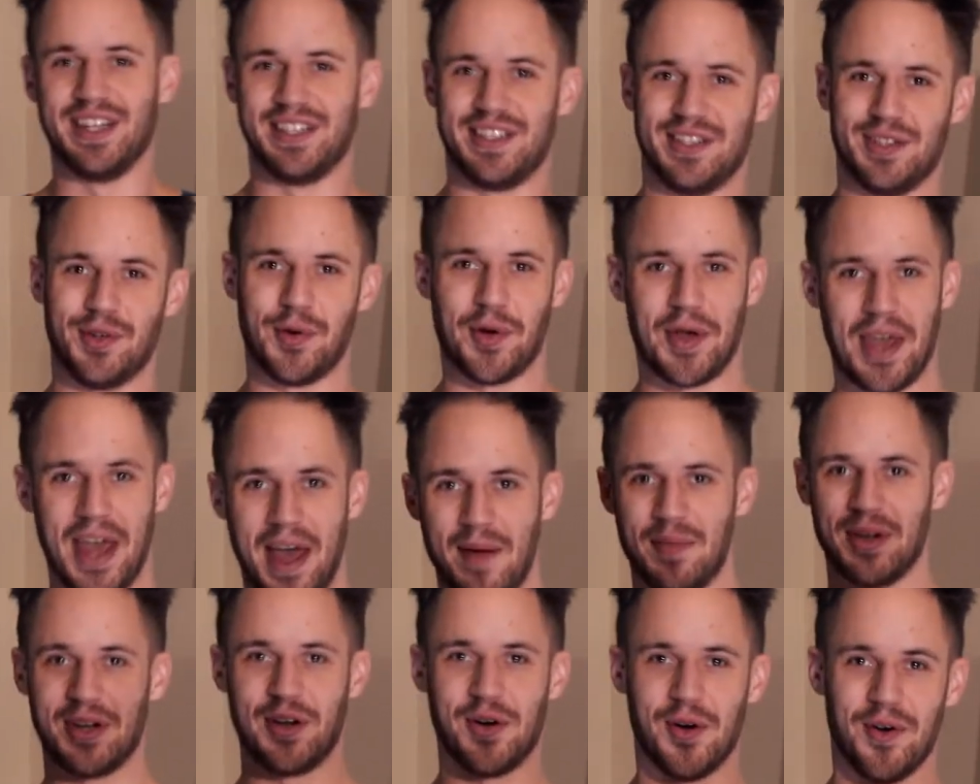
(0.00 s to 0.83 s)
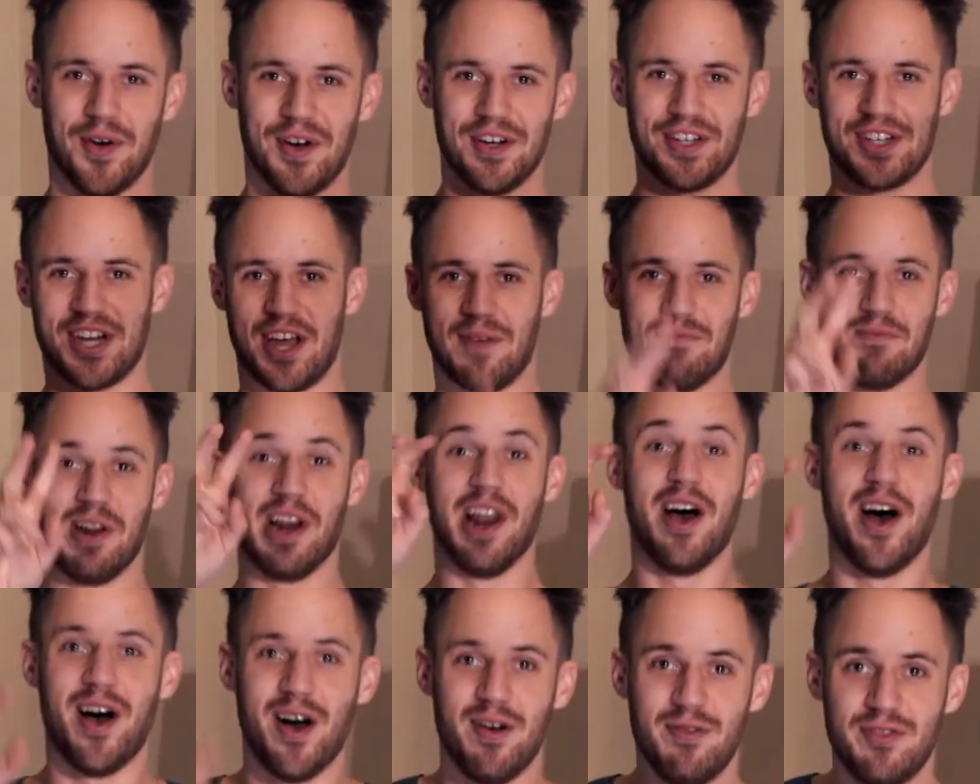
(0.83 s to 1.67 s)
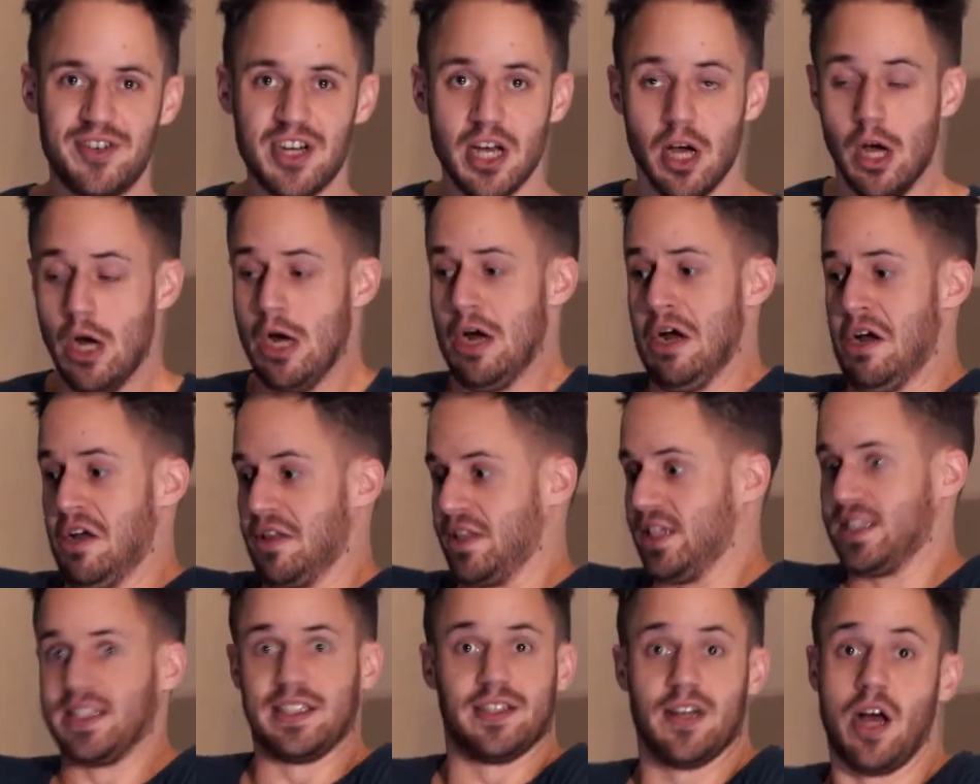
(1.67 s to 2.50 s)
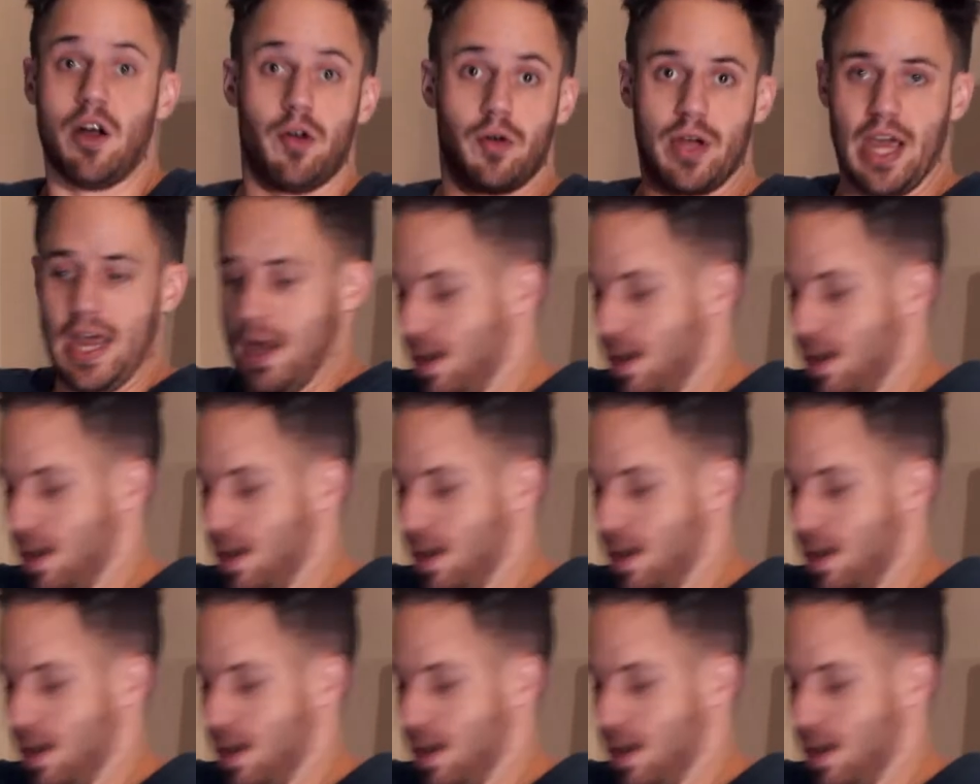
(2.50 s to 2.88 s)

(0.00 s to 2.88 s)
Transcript: is okay, I'm encouraged, I'm loved. This is not okay.